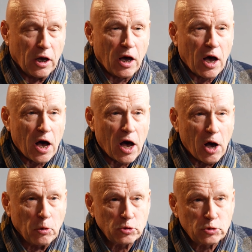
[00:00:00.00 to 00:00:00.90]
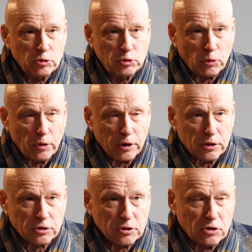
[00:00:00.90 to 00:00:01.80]
how to do
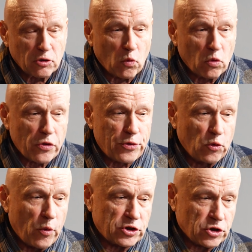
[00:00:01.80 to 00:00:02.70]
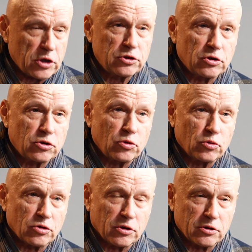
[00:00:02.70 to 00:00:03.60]
it, through which
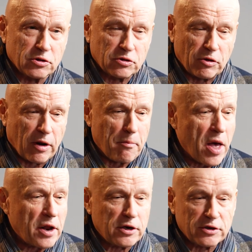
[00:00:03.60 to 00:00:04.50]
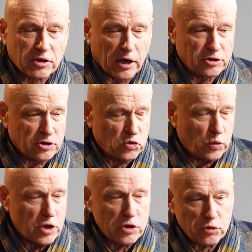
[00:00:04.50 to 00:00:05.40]
institutions. There are many discussions
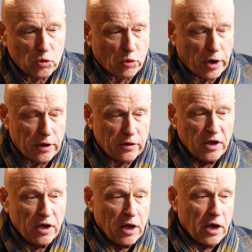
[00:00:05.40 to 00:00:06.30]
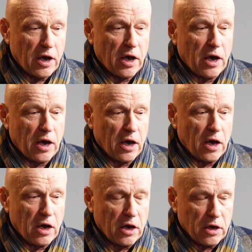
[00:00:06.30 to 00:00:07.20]
within Ukraine
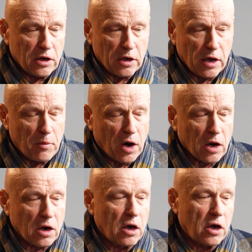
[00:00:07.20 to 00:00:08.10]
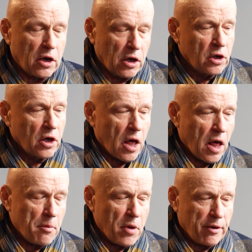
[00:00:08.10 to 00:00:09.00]
among
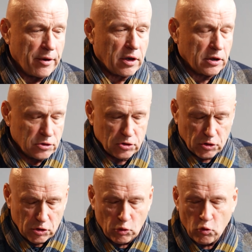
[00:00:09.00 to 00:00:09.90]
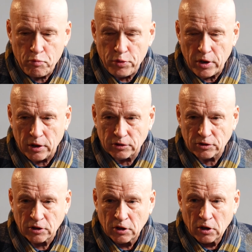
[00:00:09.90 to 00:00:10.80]
Americans,
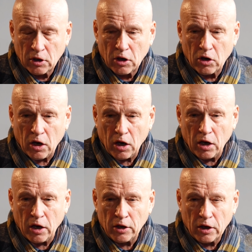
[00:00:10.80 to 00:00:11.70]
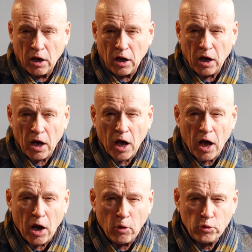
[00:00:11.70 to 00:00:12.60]
Europeans,
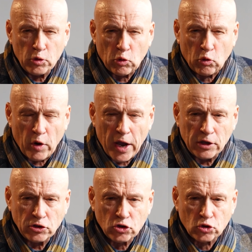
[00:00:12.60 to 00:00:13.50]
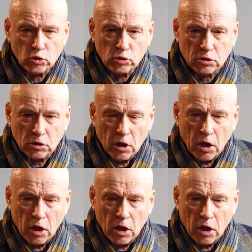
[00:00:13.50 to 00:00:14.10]
how Ukraine should